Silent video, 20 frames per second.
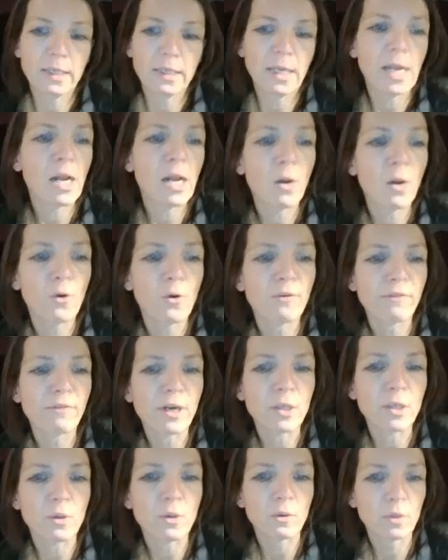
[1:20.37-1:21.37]
learn while
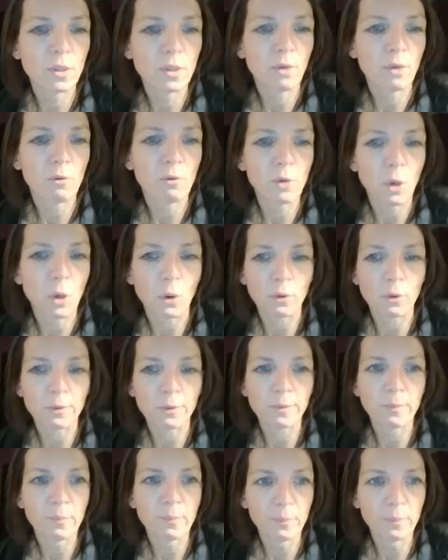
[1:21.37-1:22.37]
you go along.
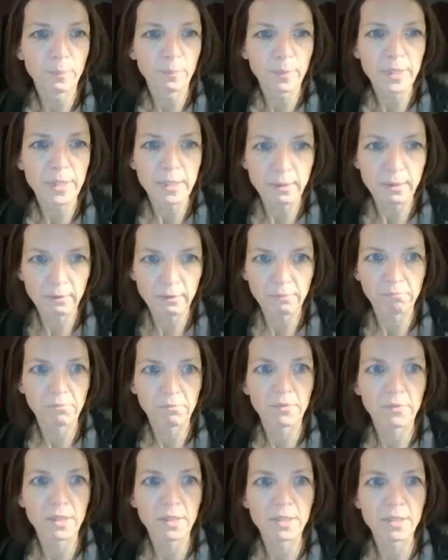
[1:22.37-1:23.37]
But
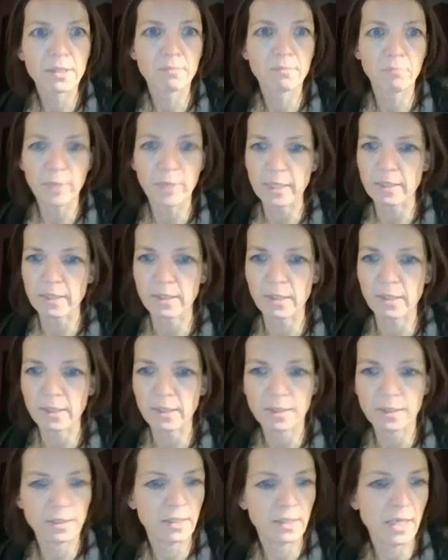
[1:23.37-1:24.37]
this bit
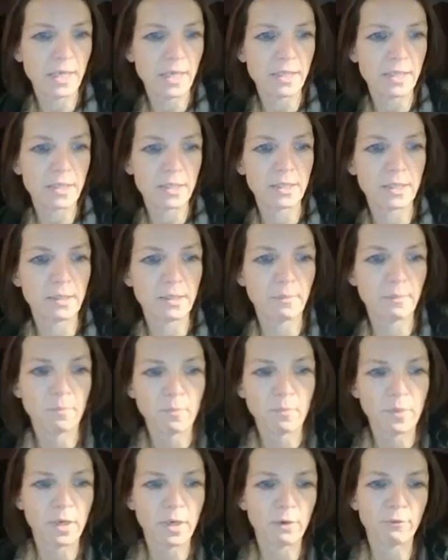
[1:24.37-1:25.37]
is the easiest
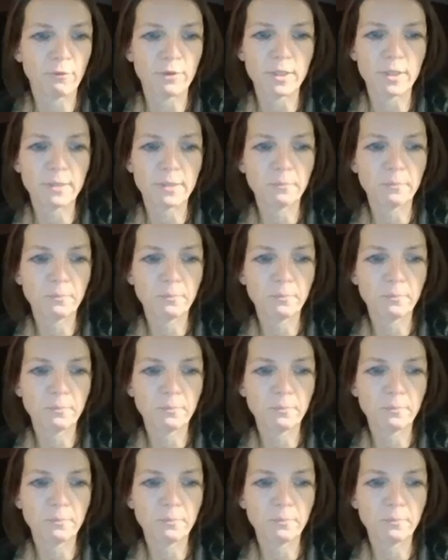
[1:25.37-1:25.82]
part of it.